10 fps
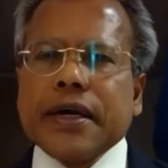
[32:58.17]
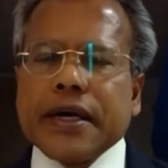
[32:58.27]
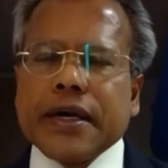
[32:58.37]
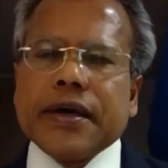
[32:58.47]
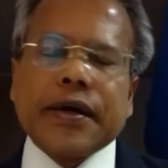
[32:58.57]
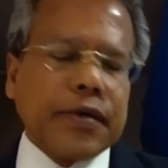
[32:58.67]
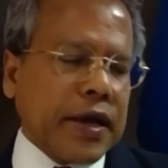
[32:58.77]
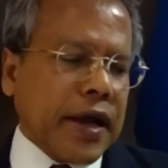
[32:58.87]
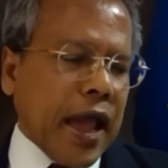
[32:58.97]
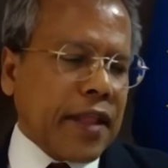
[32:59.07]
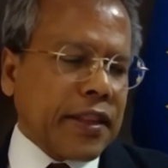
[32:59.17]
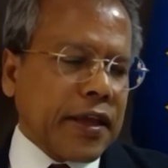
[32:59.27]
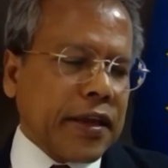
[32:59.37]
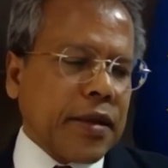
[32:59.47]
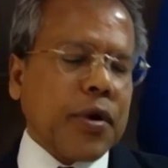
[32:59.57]
and
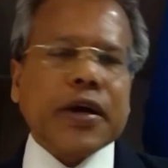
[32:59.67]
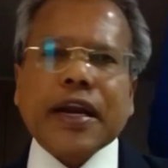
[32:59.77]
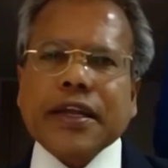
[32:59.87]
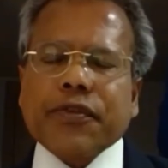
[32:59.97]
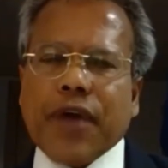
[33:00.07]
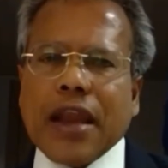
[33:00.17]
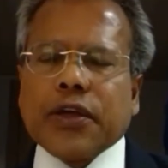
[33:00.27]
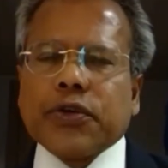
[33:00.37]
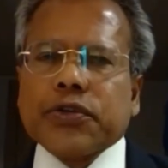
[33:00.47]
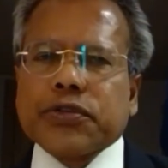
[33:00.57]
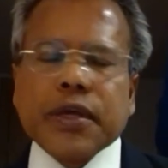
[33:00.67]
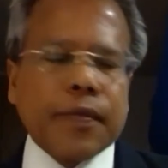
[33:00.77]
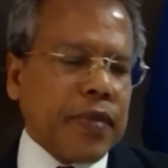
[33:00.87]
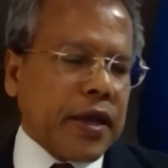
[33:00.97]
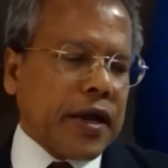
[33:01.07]
the democratic values
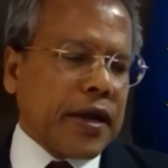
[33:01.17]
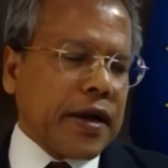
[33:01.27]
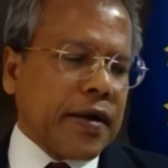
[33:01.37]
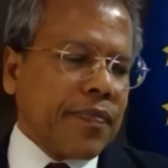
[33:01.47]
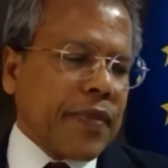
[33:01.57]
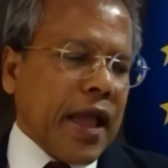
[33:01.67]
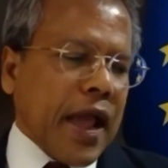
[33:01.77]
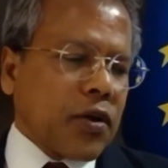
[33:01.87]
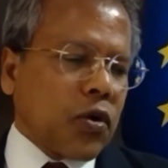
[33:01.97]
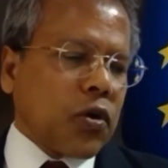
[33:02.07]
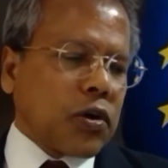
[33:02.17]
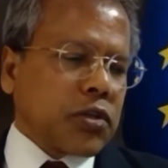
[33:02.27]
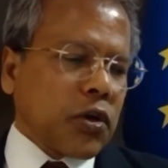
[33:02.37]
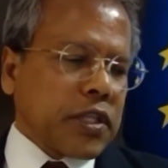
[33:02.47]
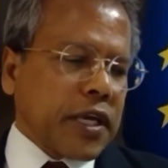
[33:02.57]
and
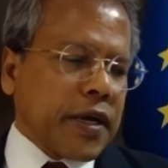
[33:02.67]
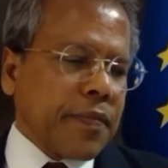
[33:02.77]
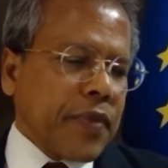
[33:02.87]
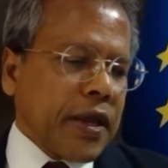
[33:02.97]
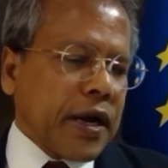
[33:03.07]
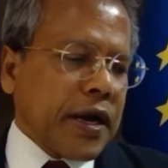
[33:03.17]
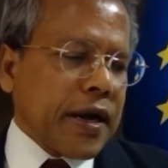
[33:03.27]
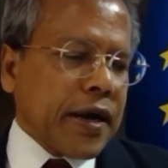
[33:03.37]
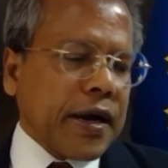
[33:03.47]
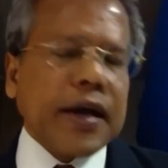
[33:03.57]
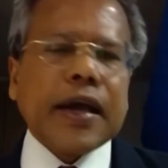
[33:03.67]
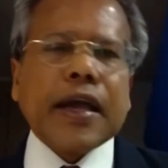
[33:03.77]
also the uh,